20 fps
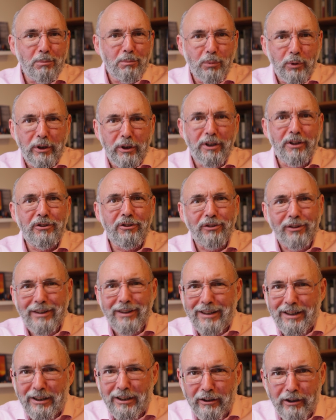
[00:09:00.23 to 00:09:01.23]
Please
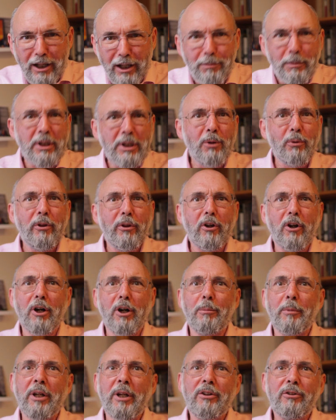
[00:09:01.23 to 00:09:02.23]
let me know in the
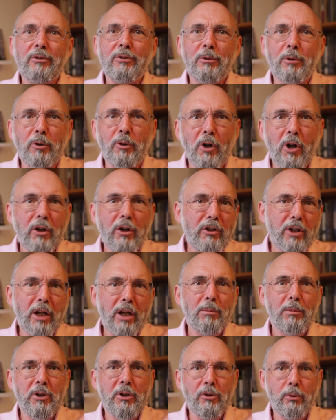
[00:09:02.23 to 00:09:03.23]
comments or
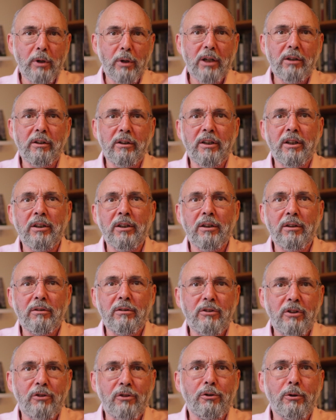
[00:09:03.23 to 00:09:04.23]
contact me directly
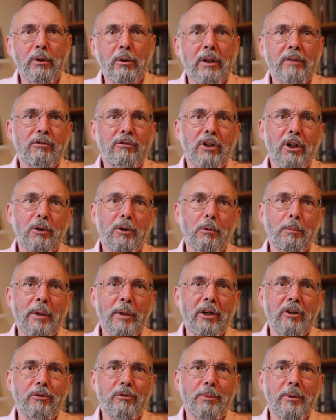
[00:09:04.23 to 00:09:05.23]
at Digital Lifecycle
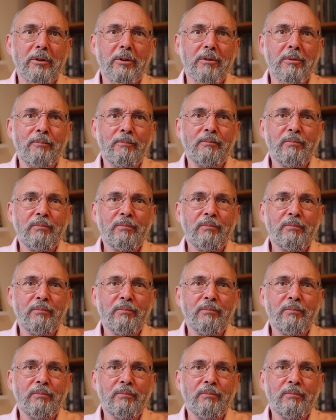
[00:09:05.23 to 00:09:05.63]
Management.